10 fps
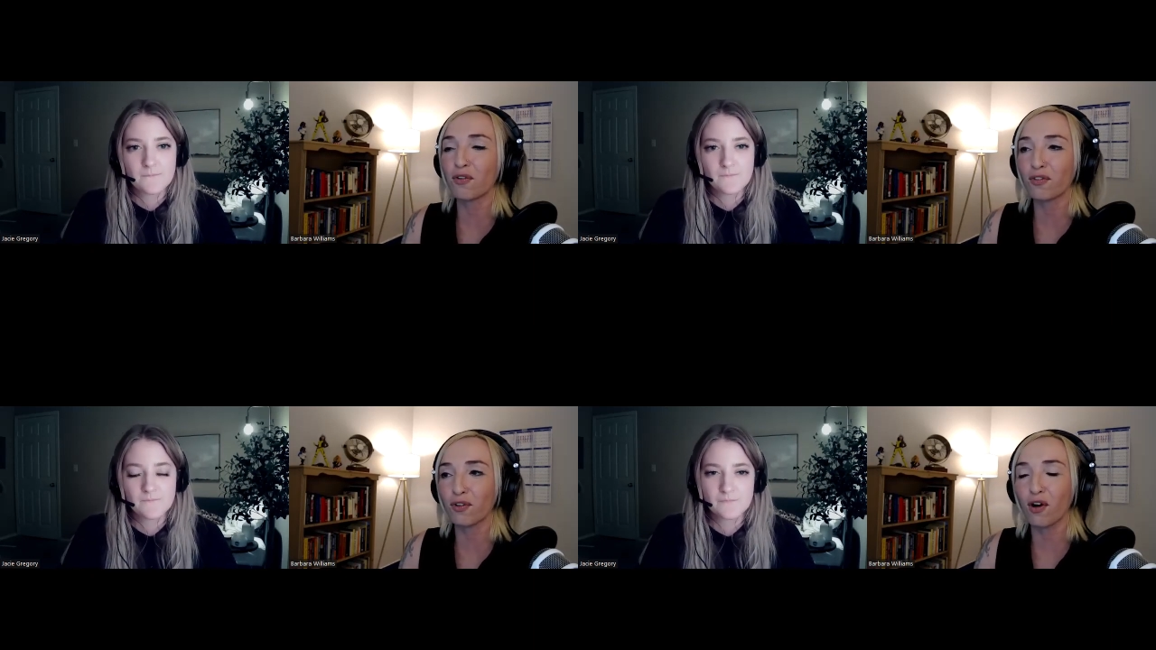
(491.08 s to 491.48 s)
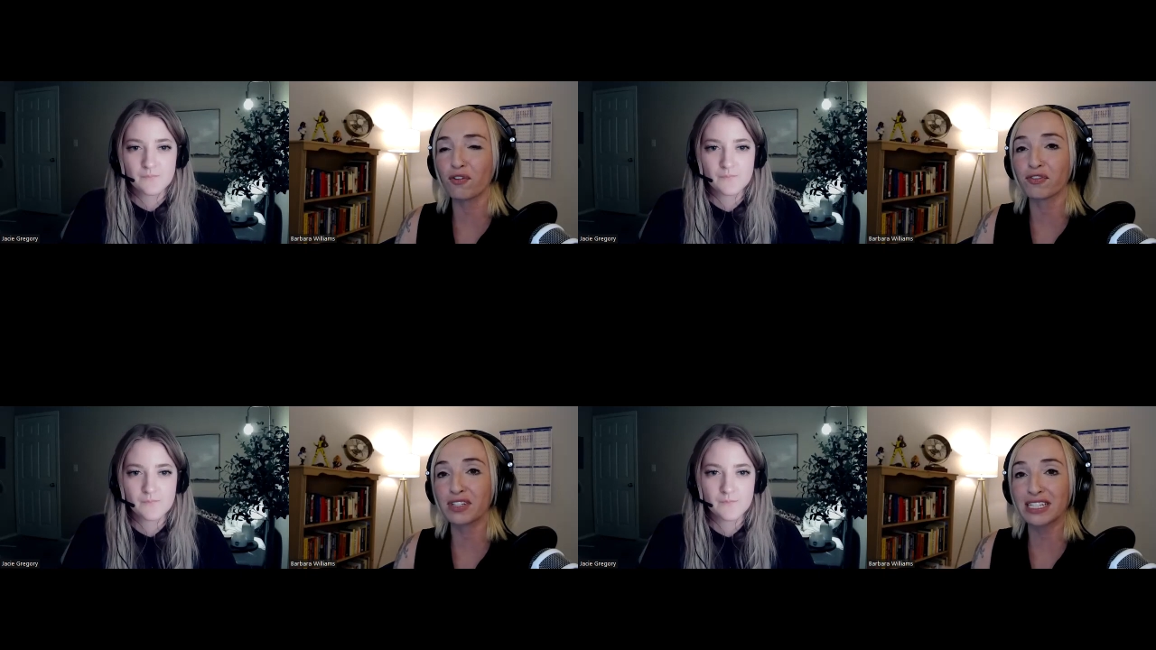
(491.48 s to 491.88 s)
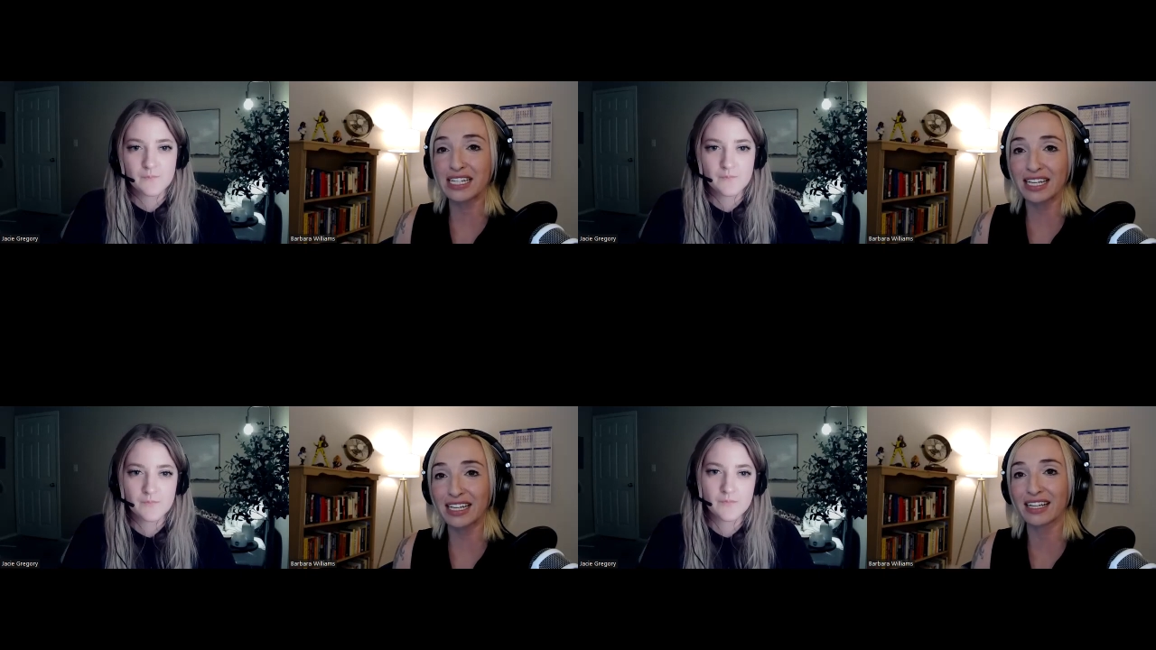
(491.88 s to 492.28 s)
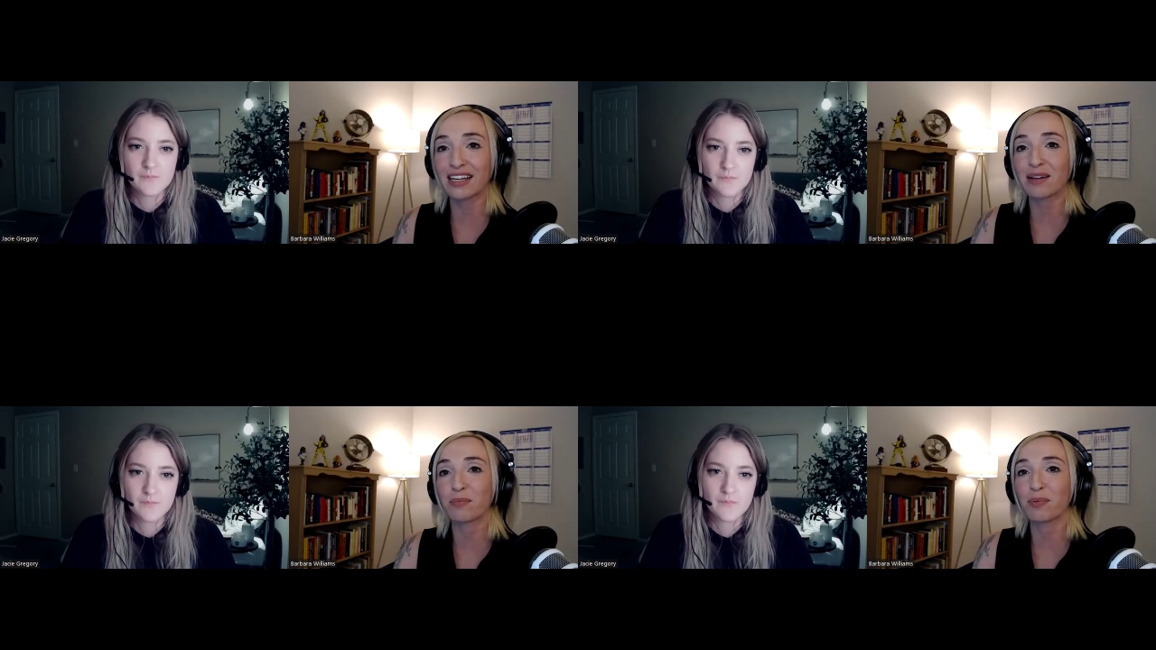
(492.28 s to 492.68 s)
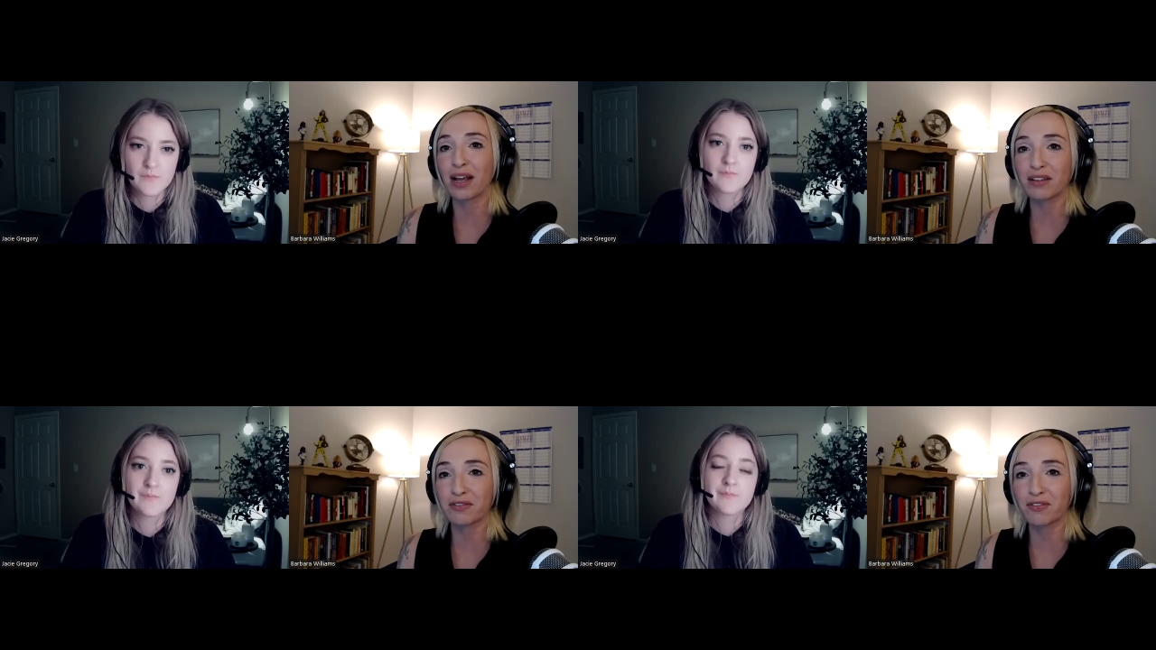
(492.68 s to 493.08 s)
Speaker 1: overall fatigue,
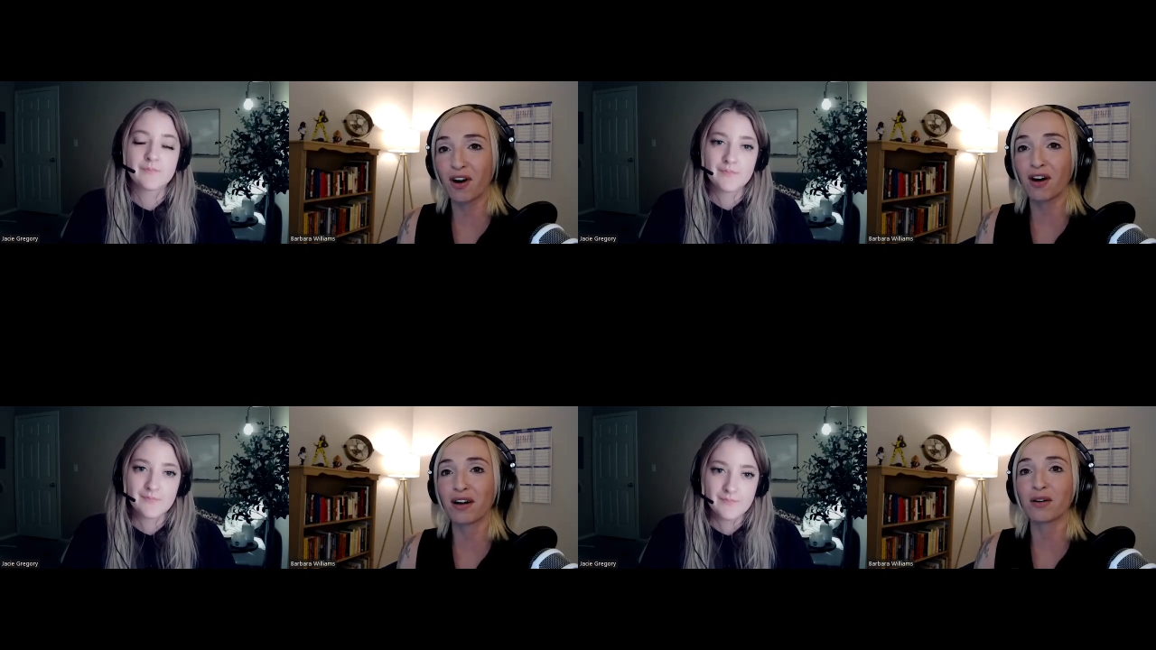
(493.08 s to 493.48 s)
brain fog,